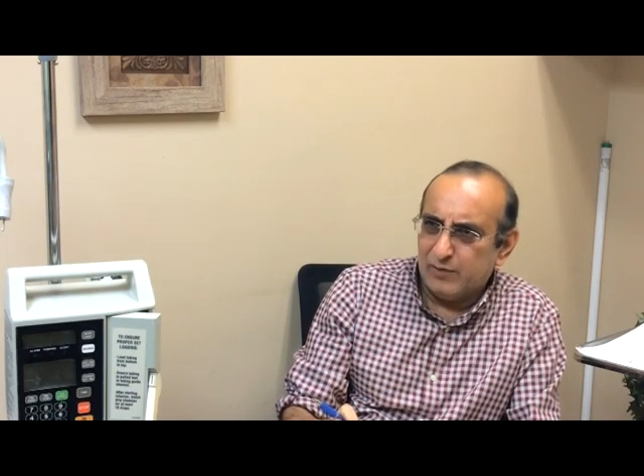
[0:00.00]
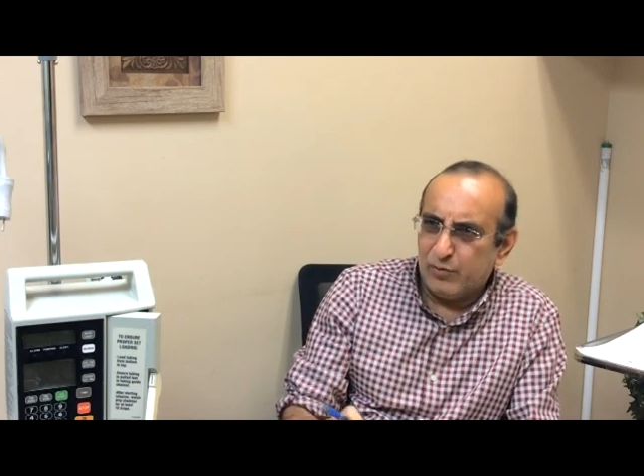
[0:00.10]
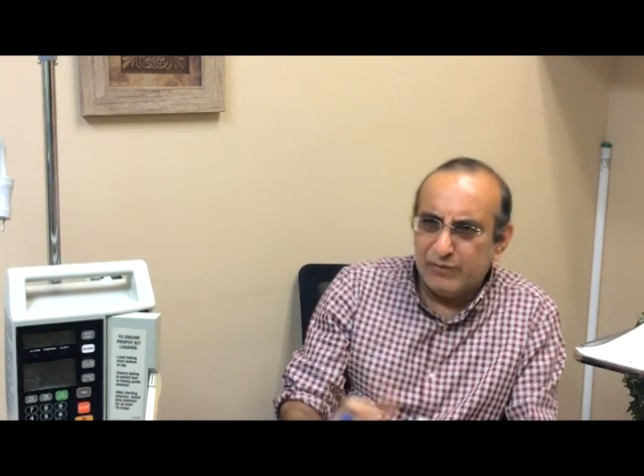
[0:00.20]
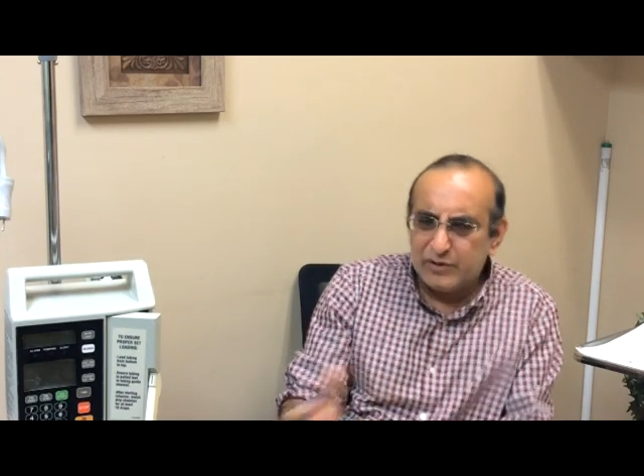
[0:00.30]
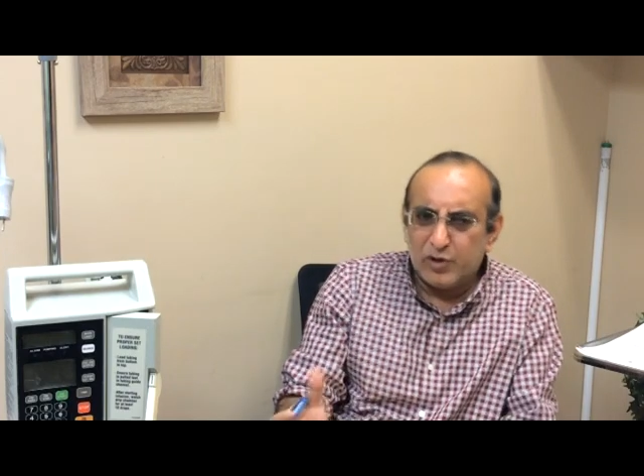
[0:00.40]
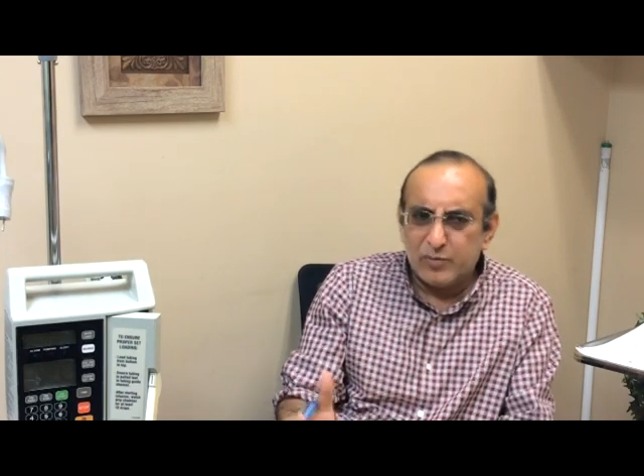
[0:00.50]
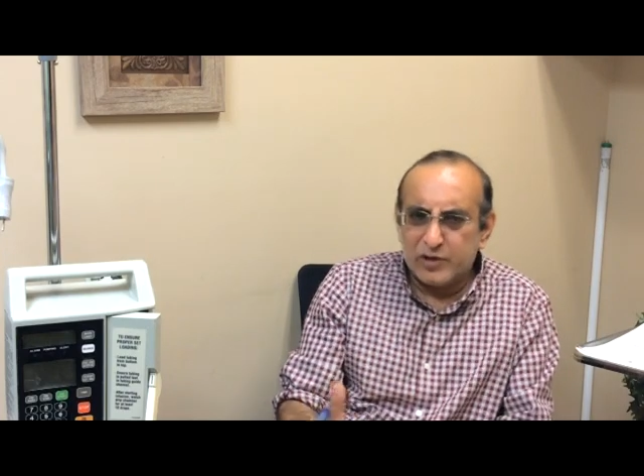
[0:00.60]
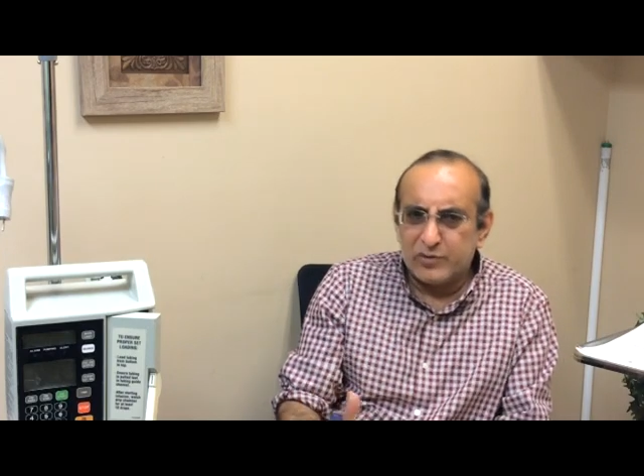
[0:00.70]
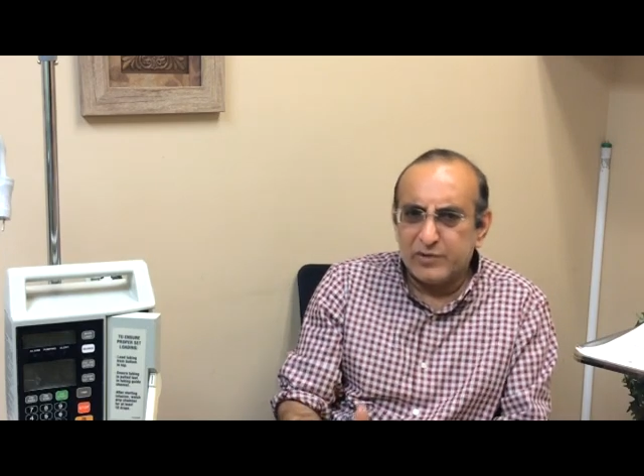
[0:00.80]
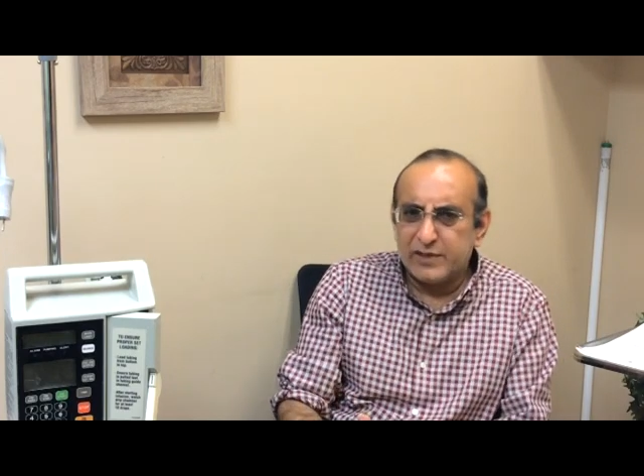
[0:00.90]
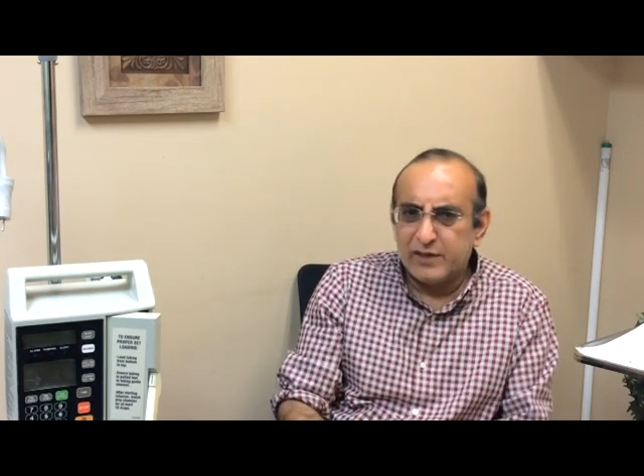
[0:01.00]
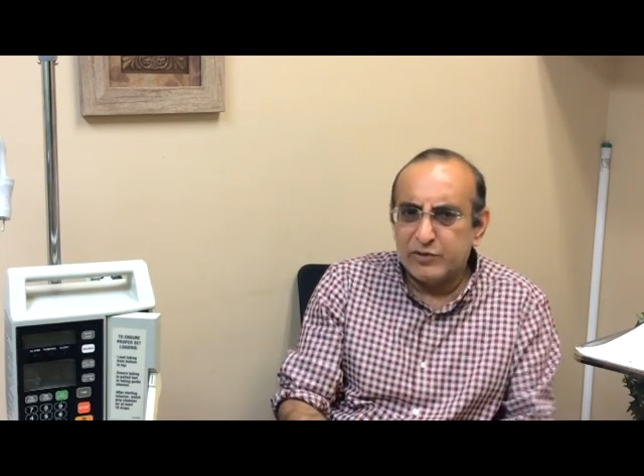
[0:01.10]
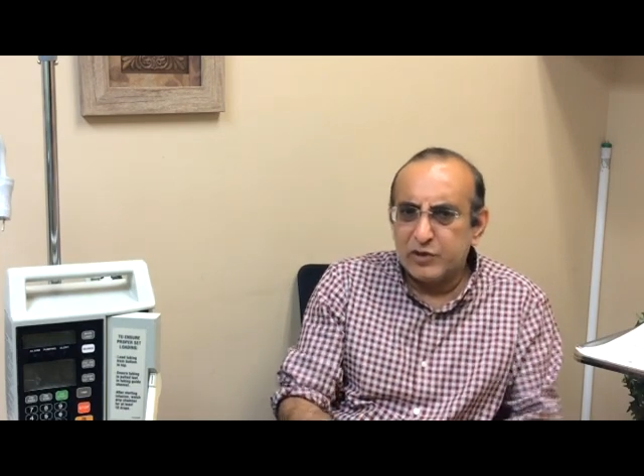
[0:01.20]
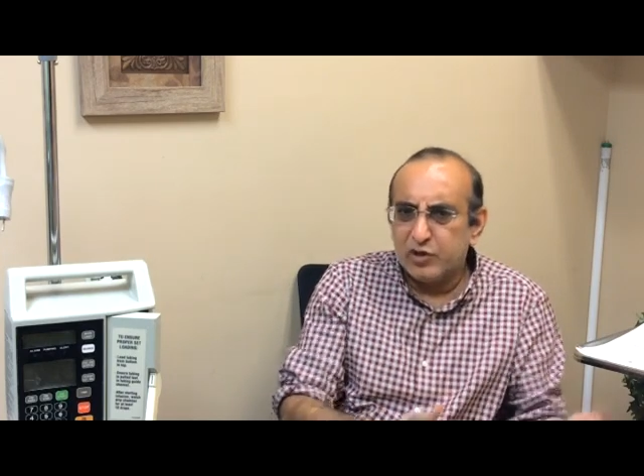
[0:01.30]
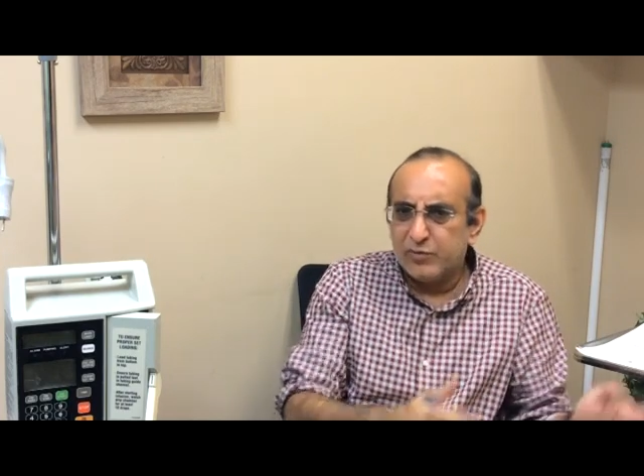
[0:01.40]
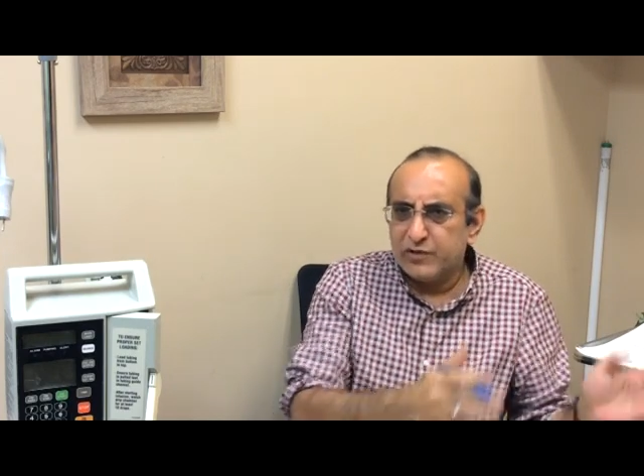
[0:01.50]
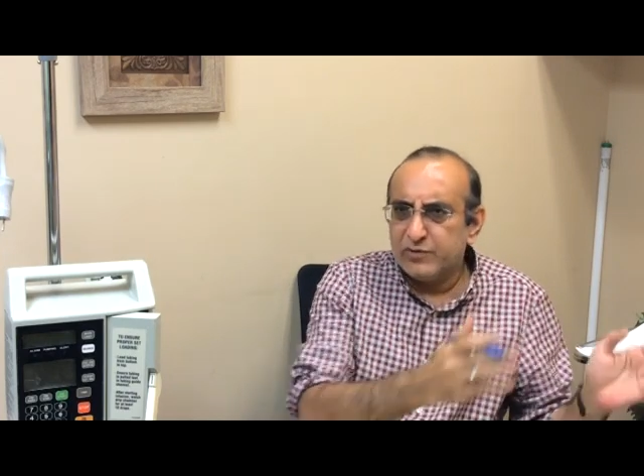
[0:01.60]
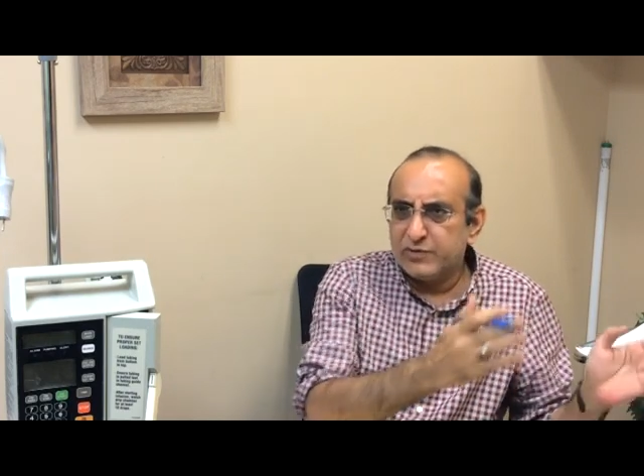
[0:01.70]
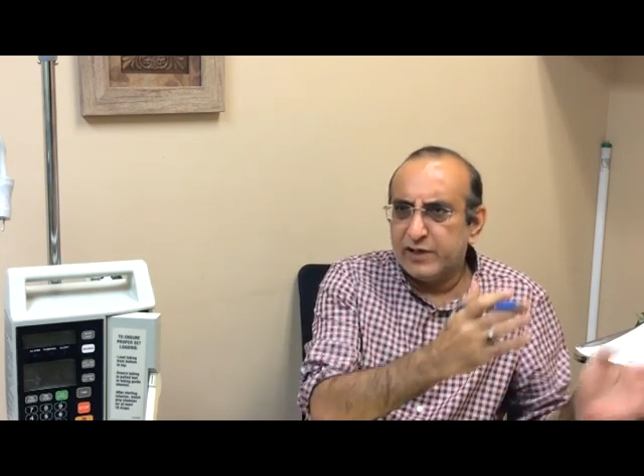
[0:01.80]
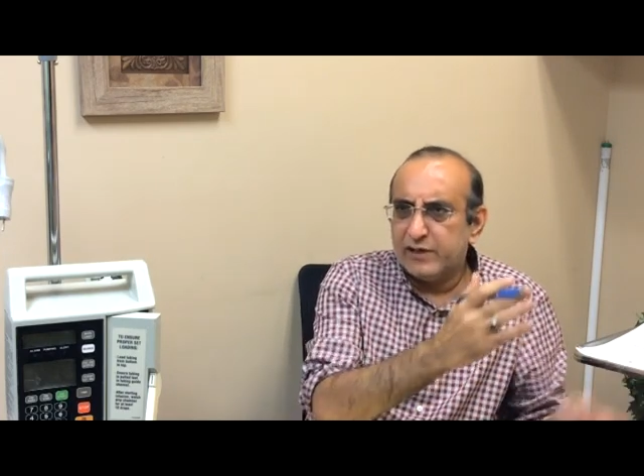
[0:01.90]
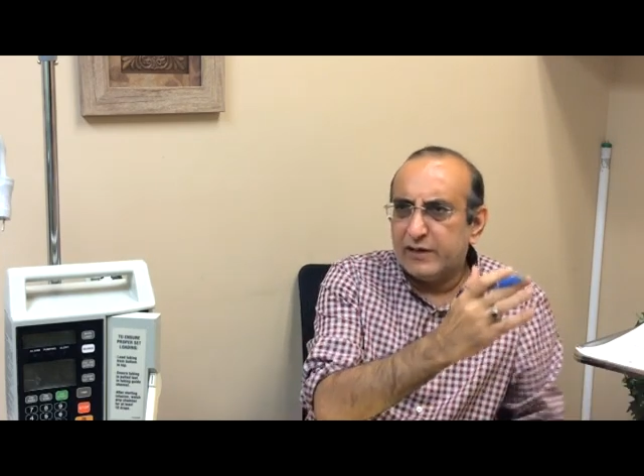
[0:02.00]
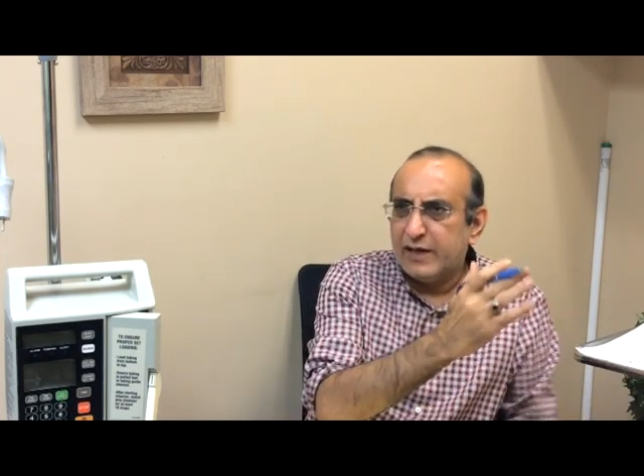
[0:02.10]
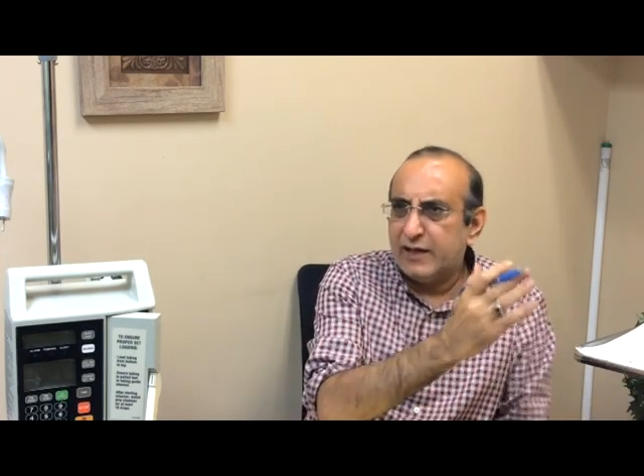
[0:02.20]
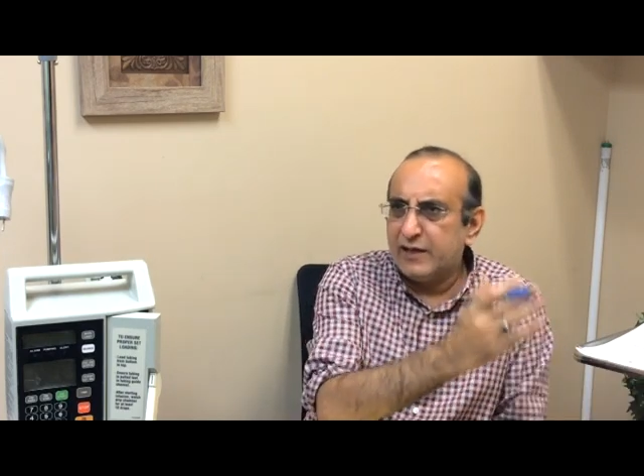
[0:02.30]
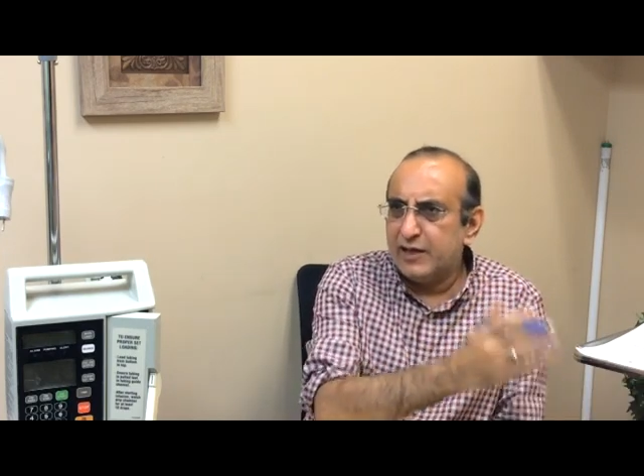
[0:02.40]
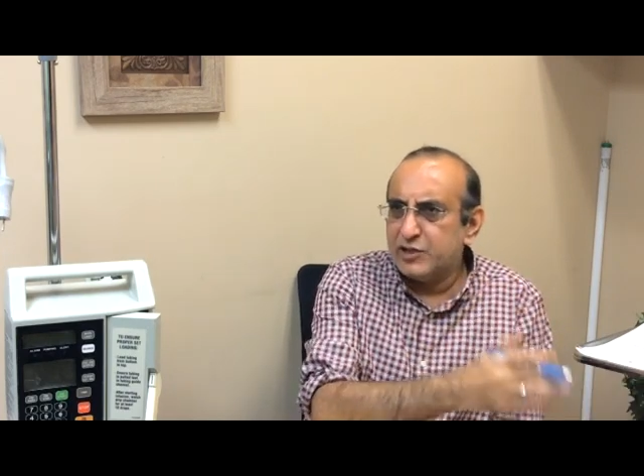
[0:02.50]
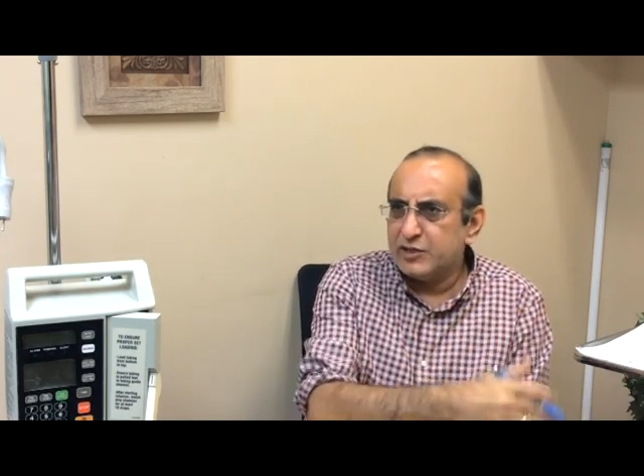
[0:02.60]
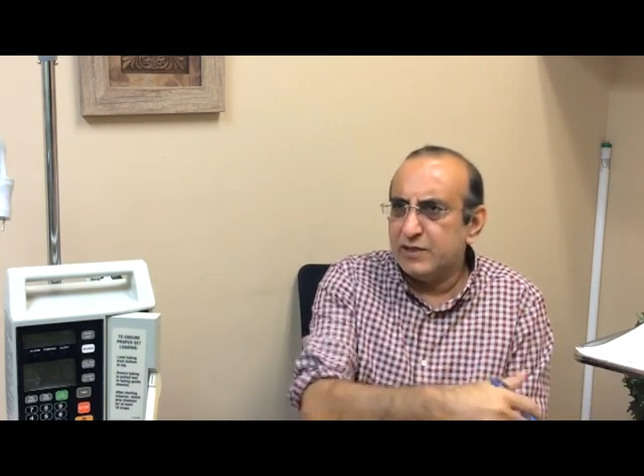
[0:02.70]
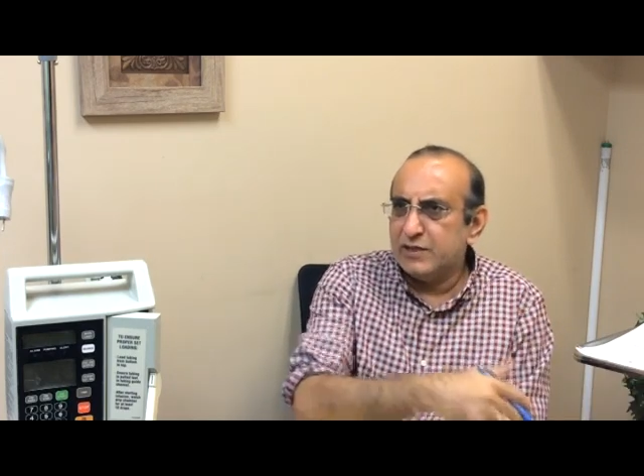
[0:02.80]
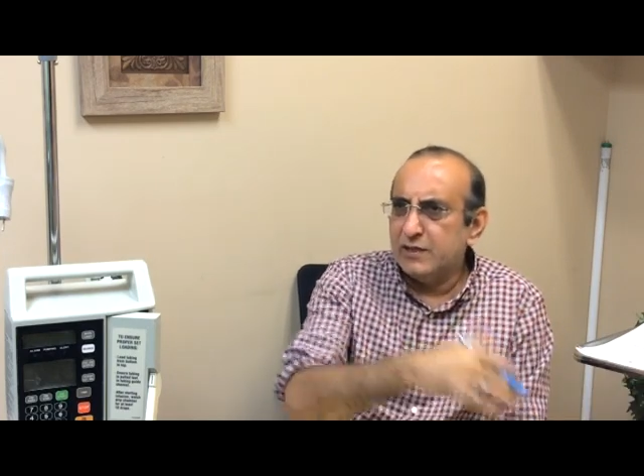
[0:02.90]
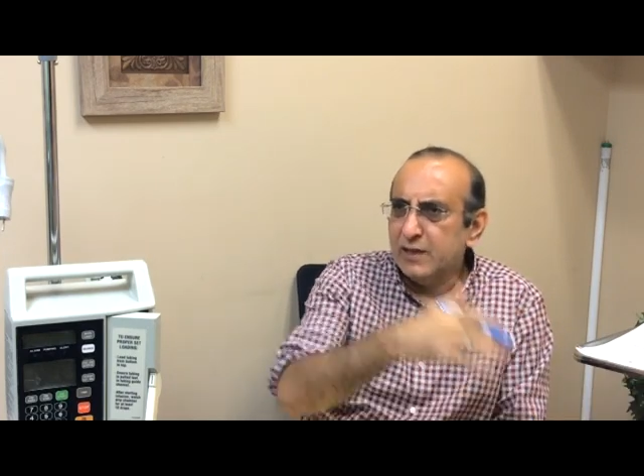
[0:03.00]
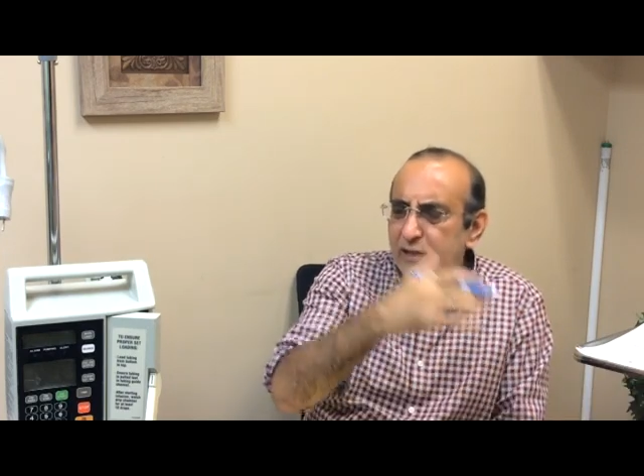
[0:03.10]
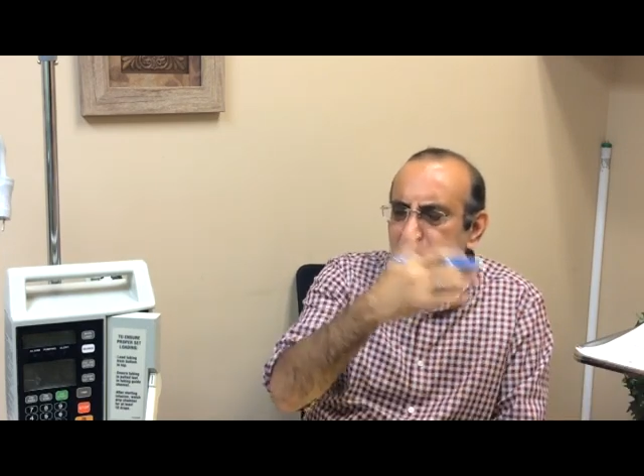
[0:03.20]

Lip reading: When we talk about suicide, we talk about suicidal ideation,